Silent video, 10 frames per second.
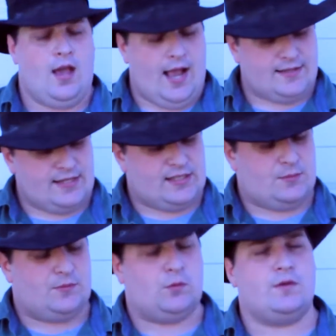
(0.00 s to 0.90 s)
As I said
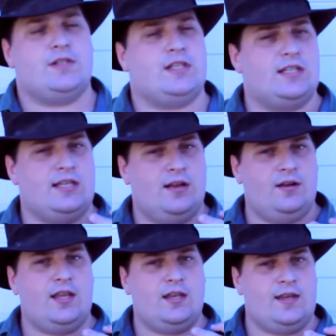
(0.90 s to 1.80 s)
before, this is a
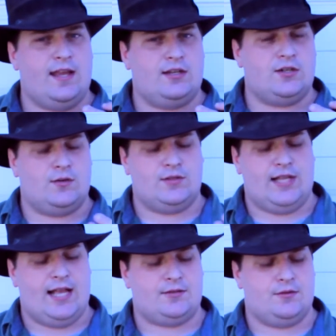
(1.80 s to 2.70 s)
Young Indiana Jones
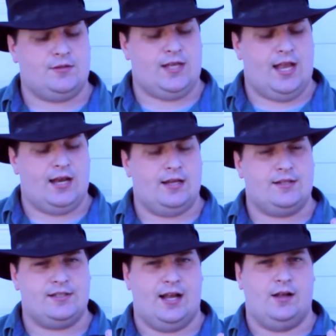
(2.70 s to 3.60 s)
Last Crusade
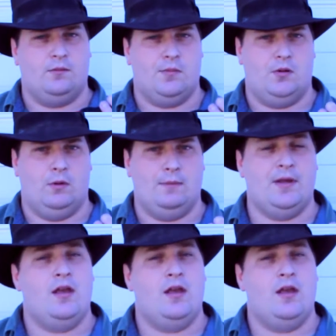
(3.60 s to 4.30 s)
style bullwhip.